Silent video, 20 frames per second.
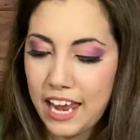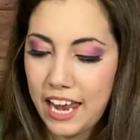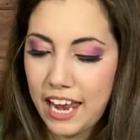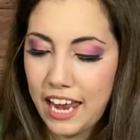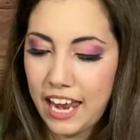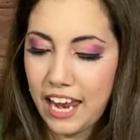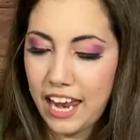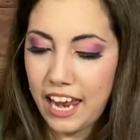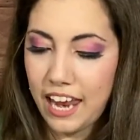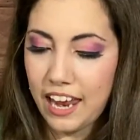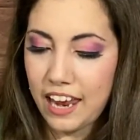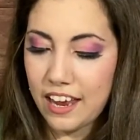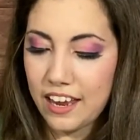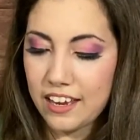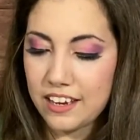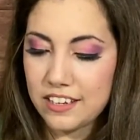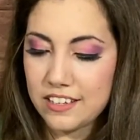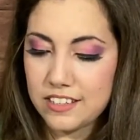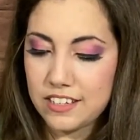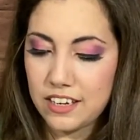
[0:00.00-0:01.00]

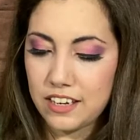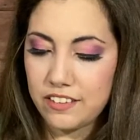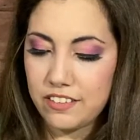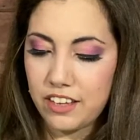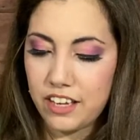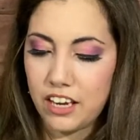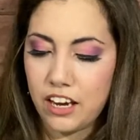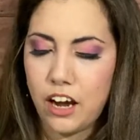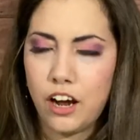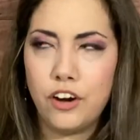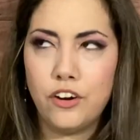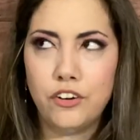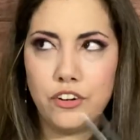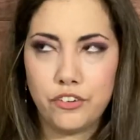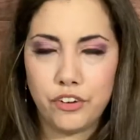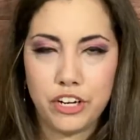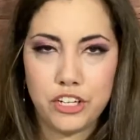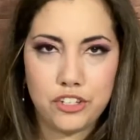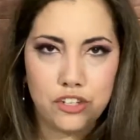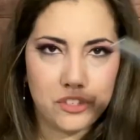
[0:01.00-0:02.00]
And they are on
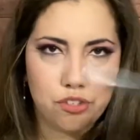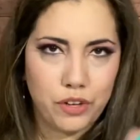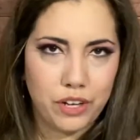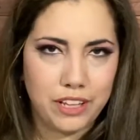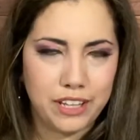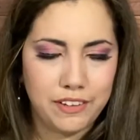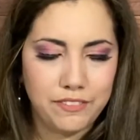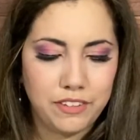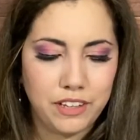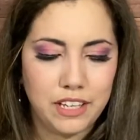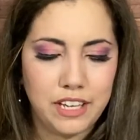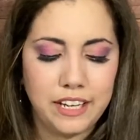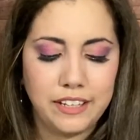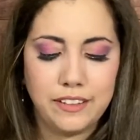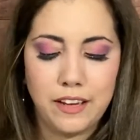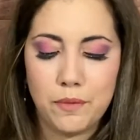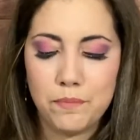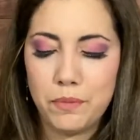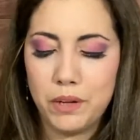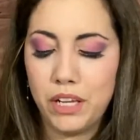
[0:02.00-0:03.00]
Quaint, so I'll leave the link
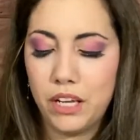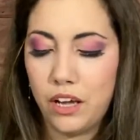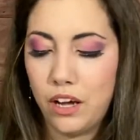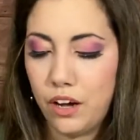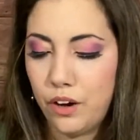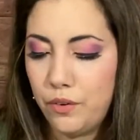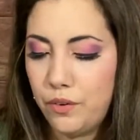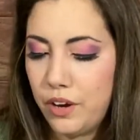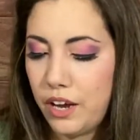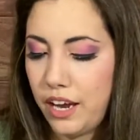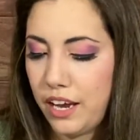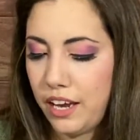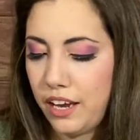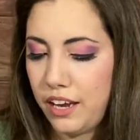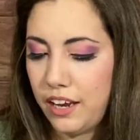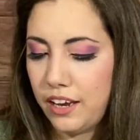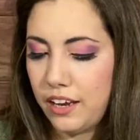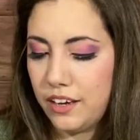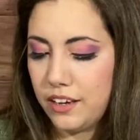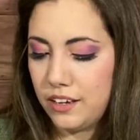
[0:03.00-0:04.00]
down below.
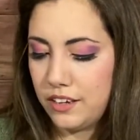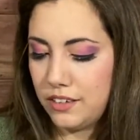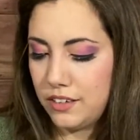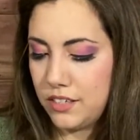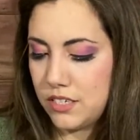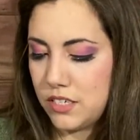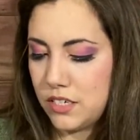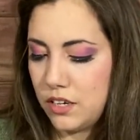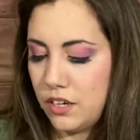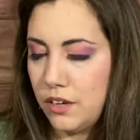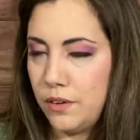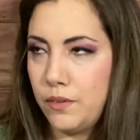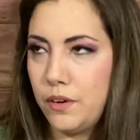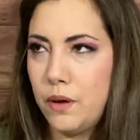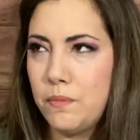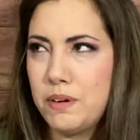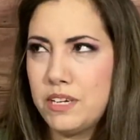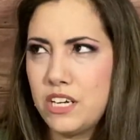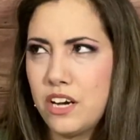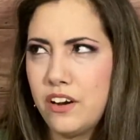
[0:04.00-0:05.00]
And how
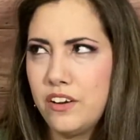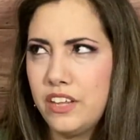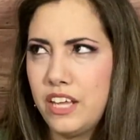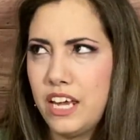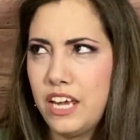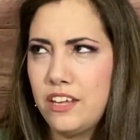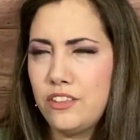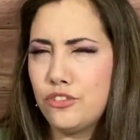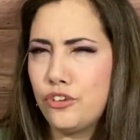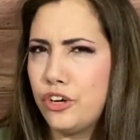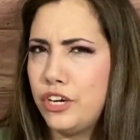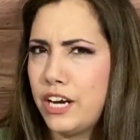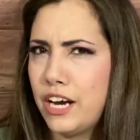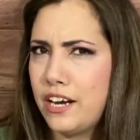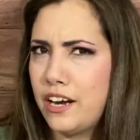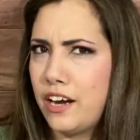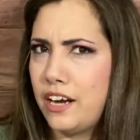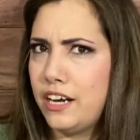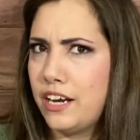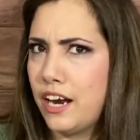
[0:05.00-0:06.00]
much are they?
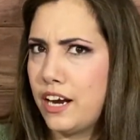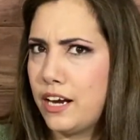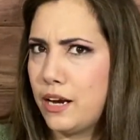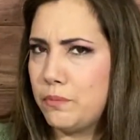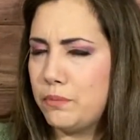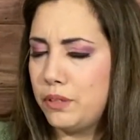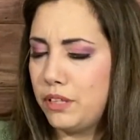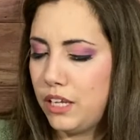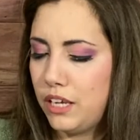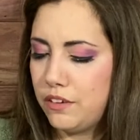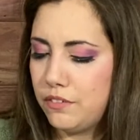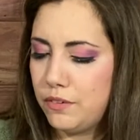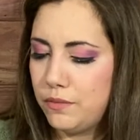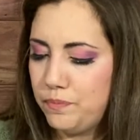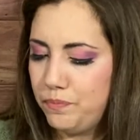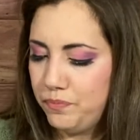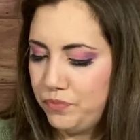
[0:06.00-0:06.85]
$39.99, I believe.